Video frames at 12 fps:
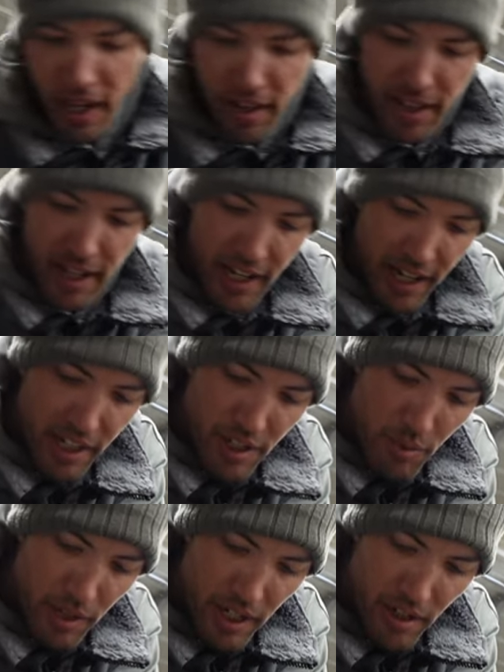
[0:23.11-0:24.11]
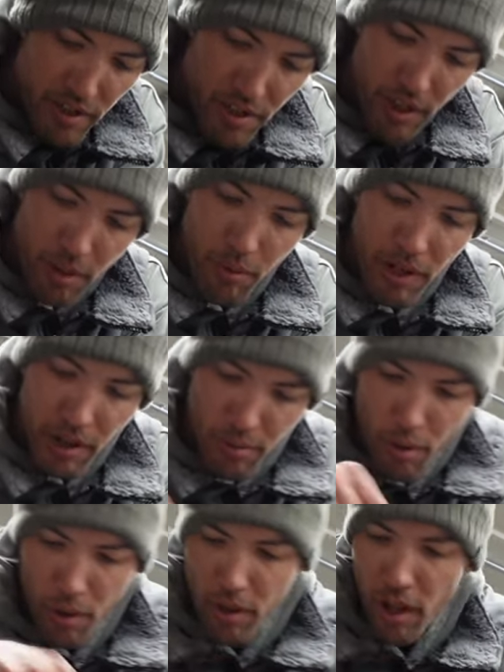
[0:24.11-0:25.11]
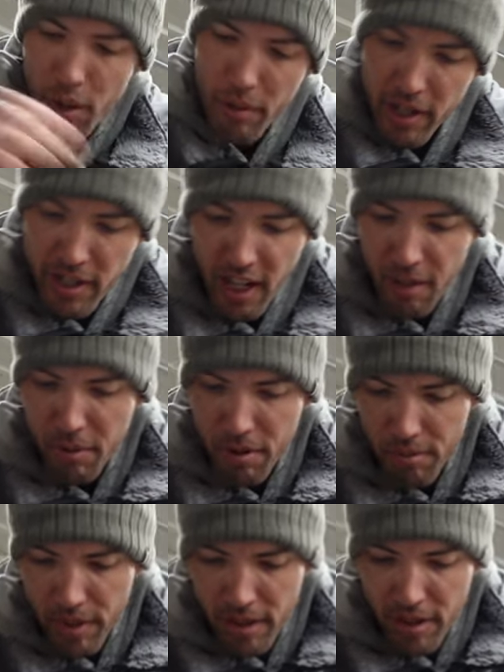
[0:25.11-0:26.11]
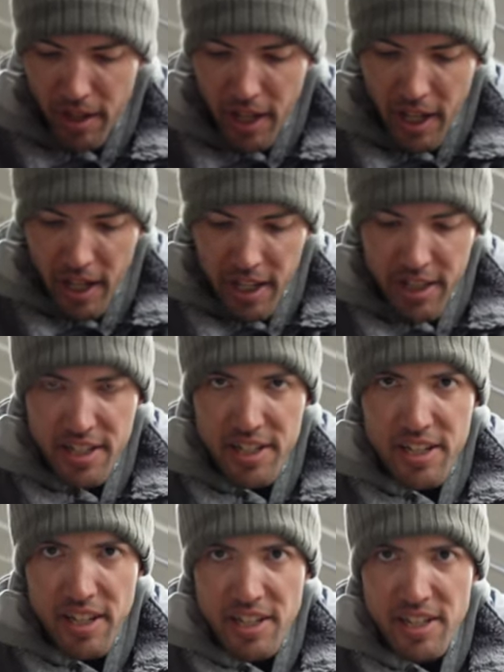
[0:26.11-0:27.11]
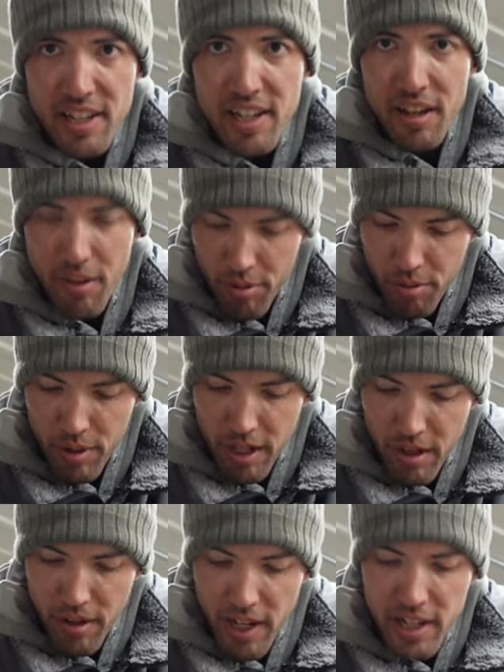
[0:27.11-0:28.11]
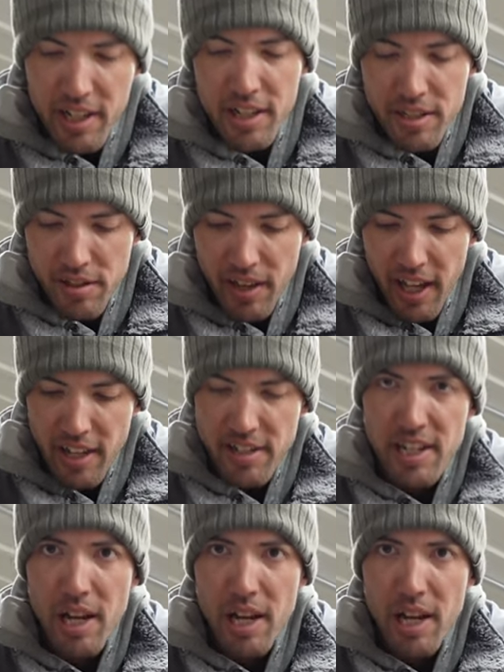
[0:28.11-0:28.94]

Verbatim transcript: I like it on this one here so that when I roll it all the way to the top of the rail, this isn't sticking through here hitting this glass.